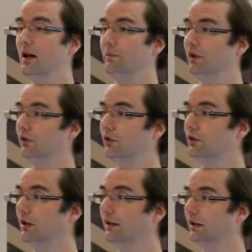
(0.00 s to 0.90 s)
there's
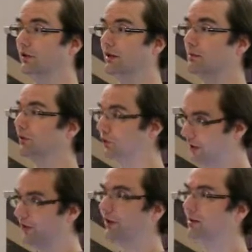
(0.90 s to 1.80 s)
an incredible
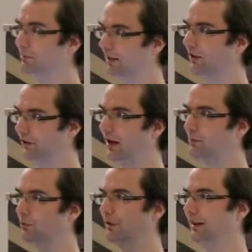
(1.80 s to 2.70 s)
trust that builds
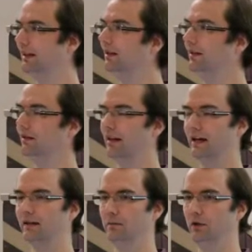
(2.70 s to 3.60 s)
up within
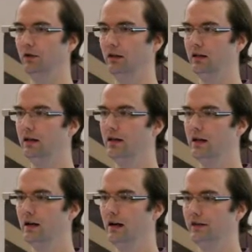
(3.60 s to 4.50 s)
that community
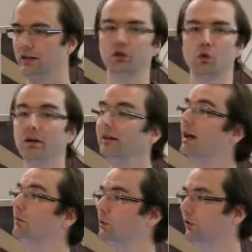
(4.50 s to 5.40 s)
that you're going to
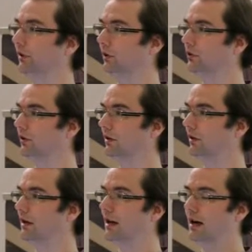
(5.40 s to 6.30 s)
come to a solution,
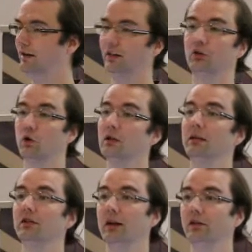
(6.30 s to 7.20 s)
that it's going to
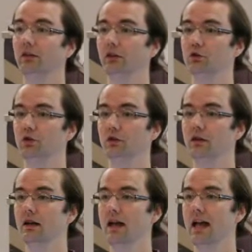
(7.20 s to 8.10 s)
be a right
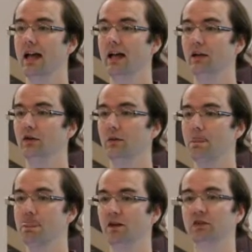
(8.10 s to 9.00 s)
solution,
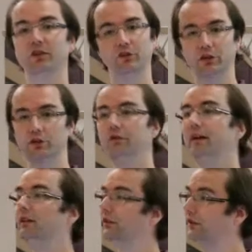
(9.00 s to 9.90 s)
and that there's a good
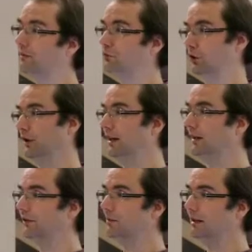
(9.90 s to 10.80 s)
faith assumption that
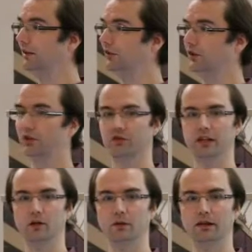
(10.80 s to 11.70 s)
if somebody is
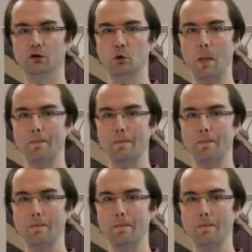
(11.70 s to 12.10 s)
disagreeing with you,